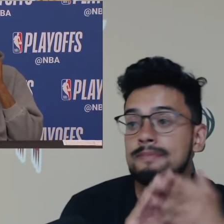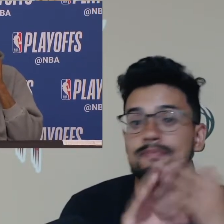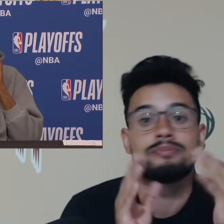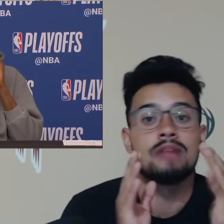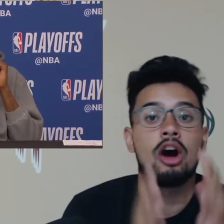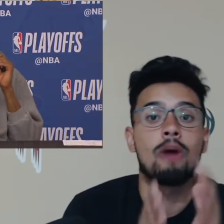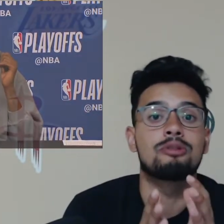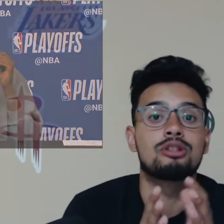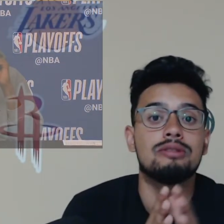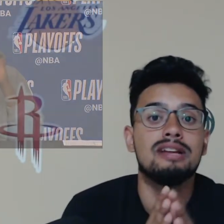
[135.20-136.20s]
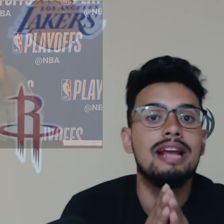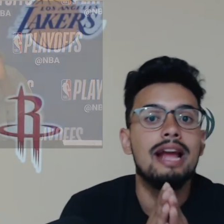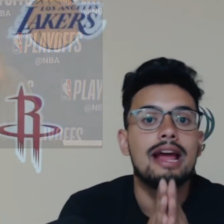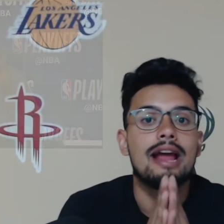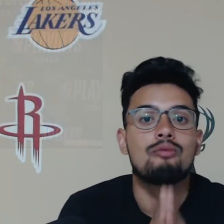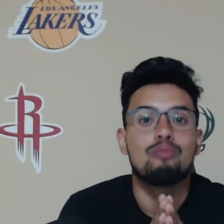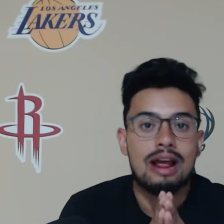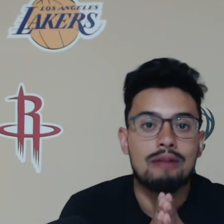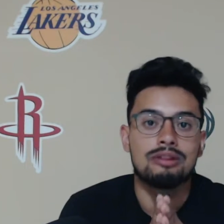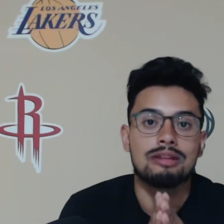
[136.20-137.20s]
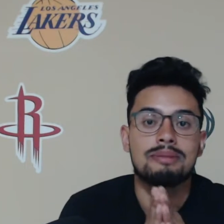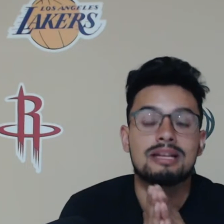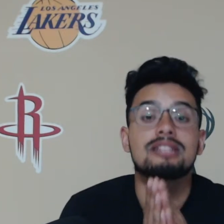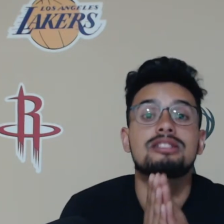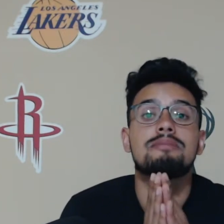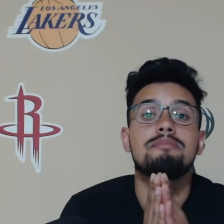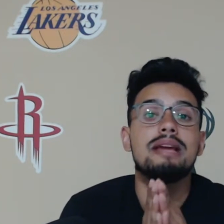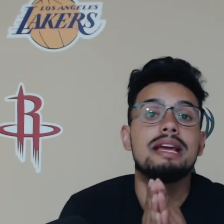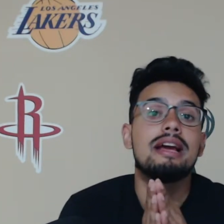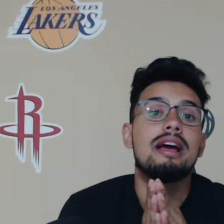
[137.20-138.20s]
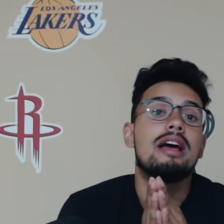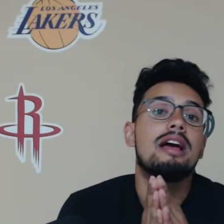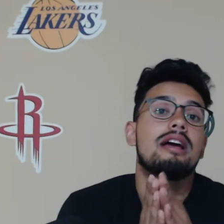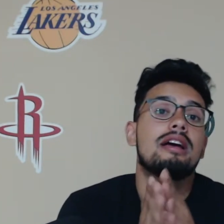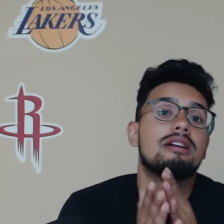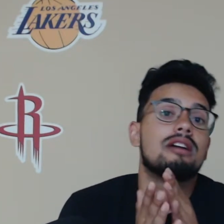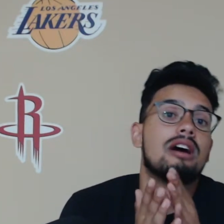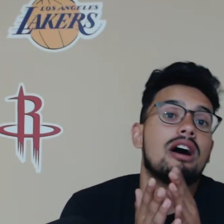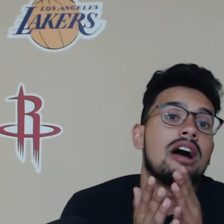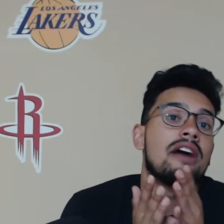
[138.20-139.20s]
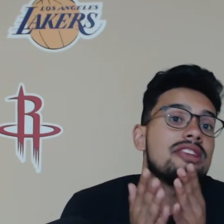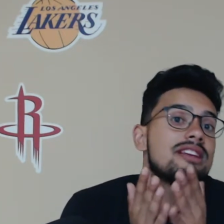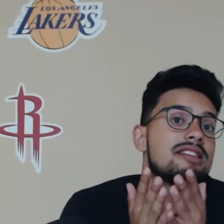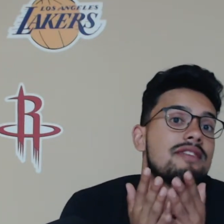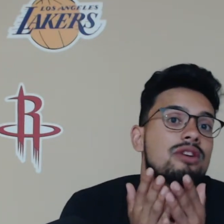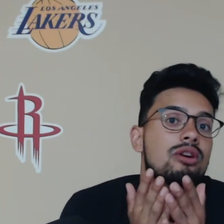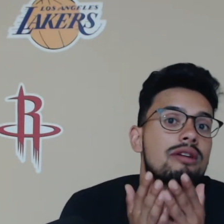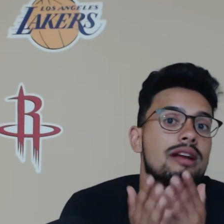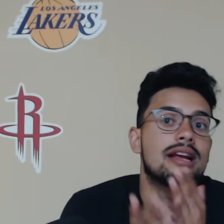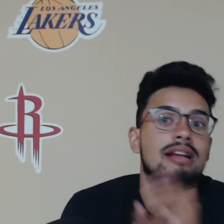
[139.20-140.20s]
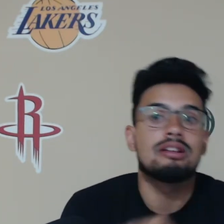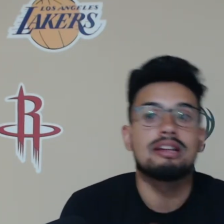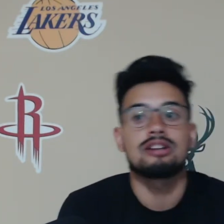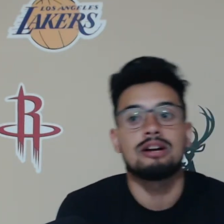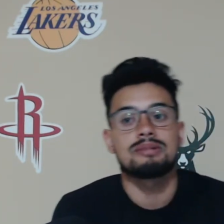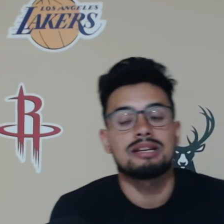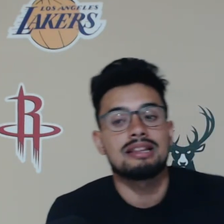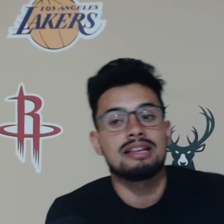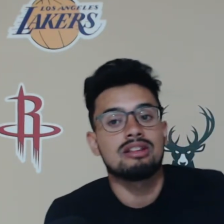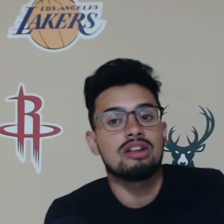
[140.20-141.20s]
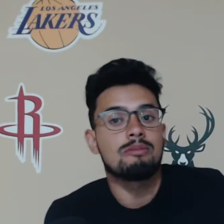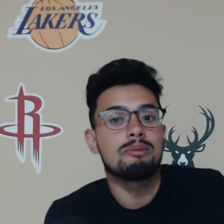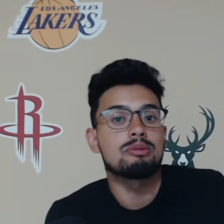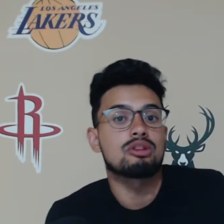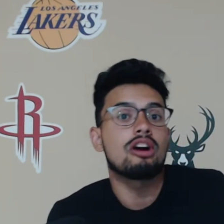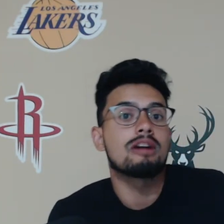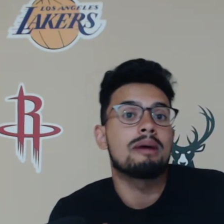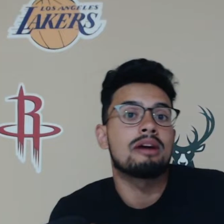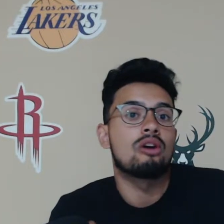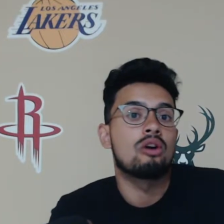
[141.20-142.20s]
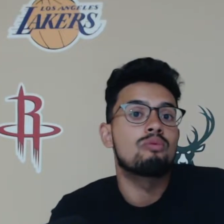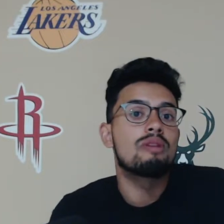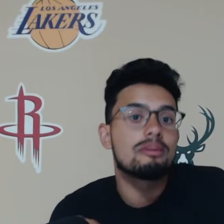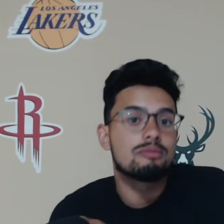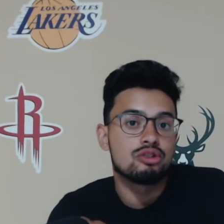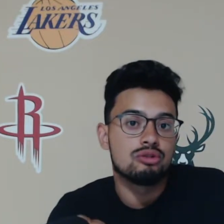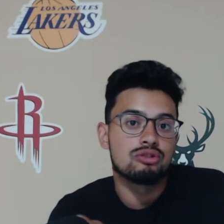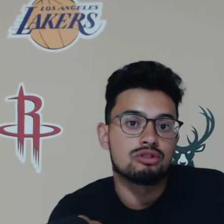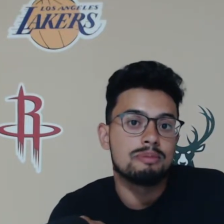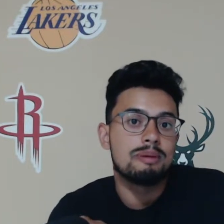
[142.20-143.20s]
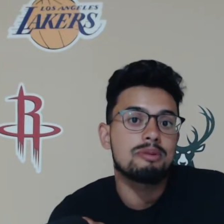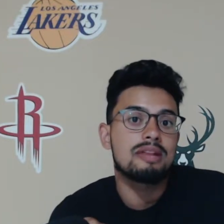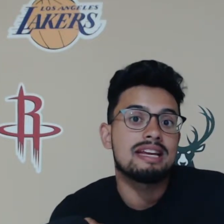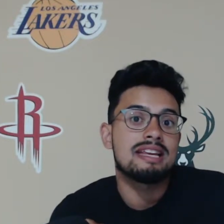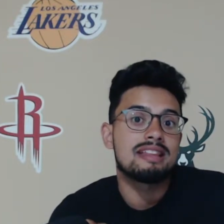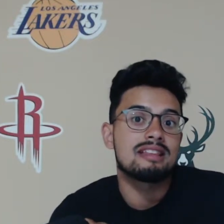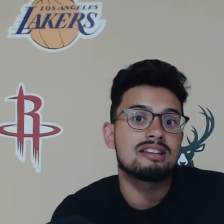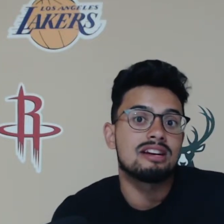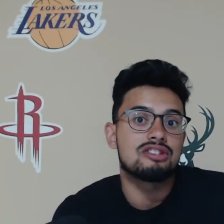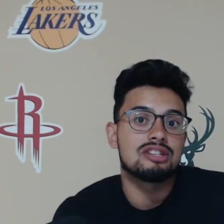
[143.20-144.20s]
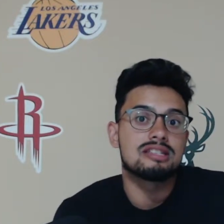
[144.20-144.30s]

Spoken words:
opportunity and ran with it. Because to me, I think Steph Curry and Klay Thompson, I think a lot of people talk about it, are rhythm shooters, or people that need the touches